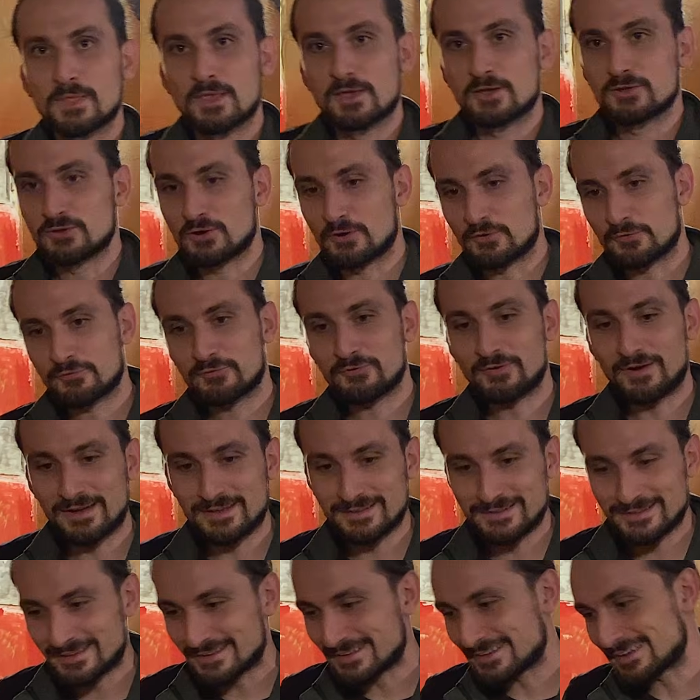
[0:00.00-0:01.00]
You're
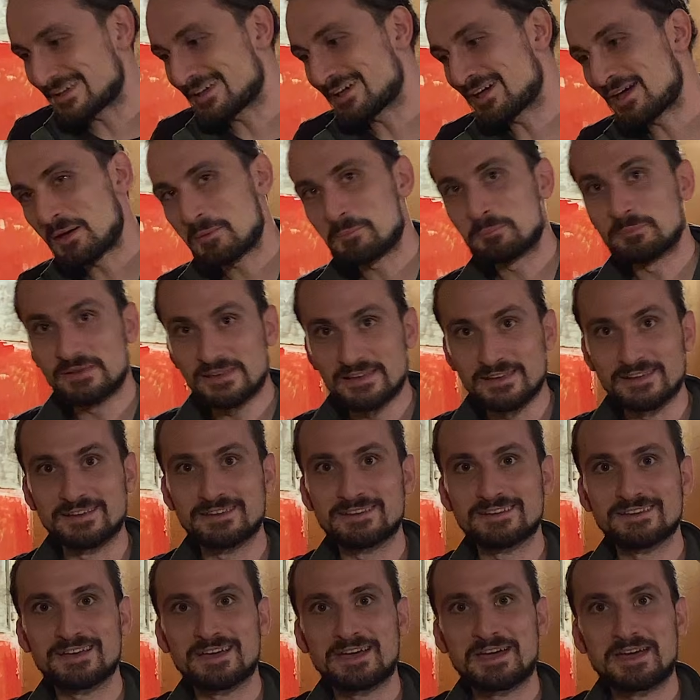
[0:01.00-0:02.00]
fighting me,
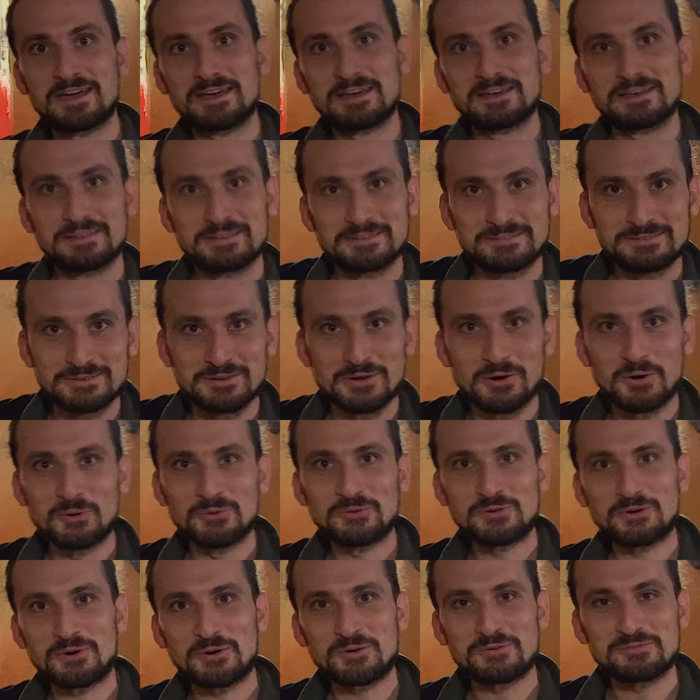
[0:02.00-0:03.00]
the
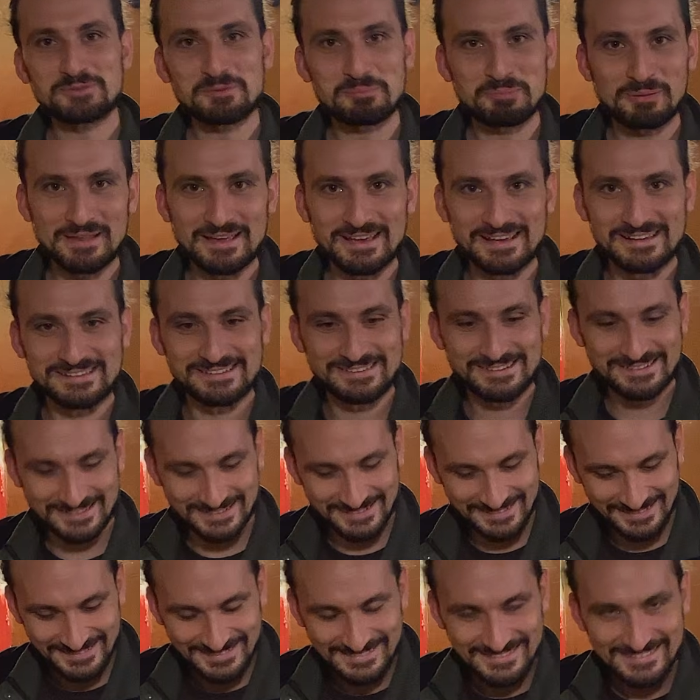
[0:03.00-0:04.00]
owner of the place.
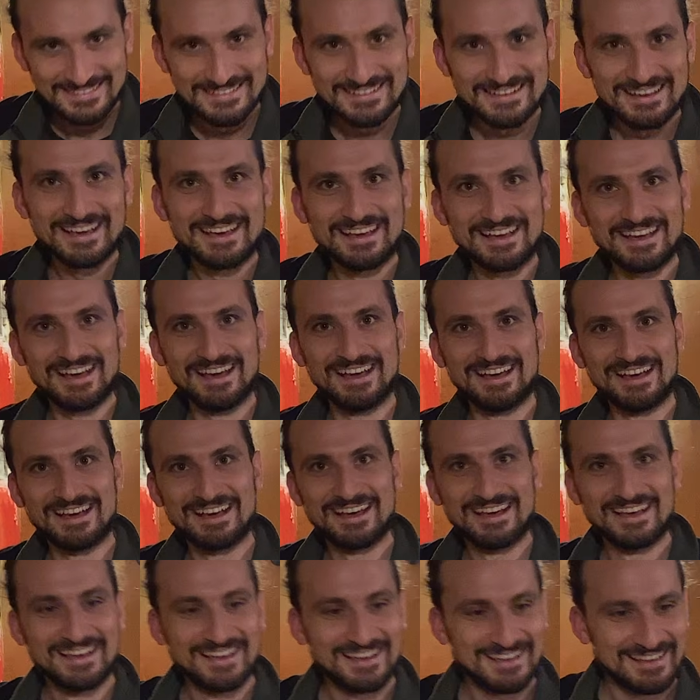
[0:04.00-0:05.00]

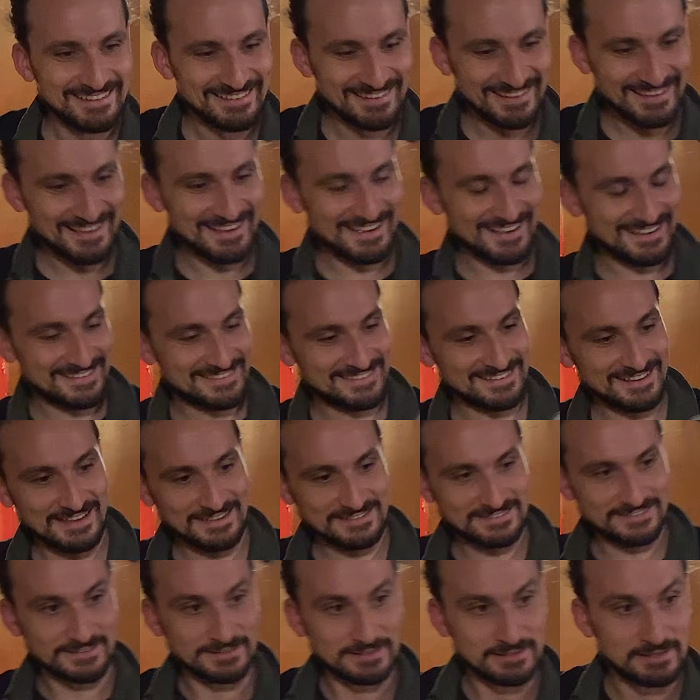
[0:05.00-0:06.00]
Yeah,
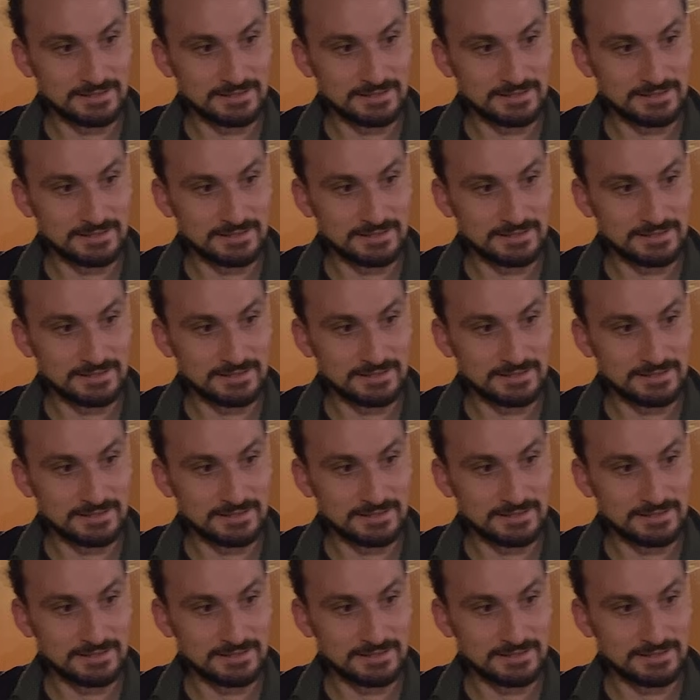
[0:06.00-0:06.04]
exactly.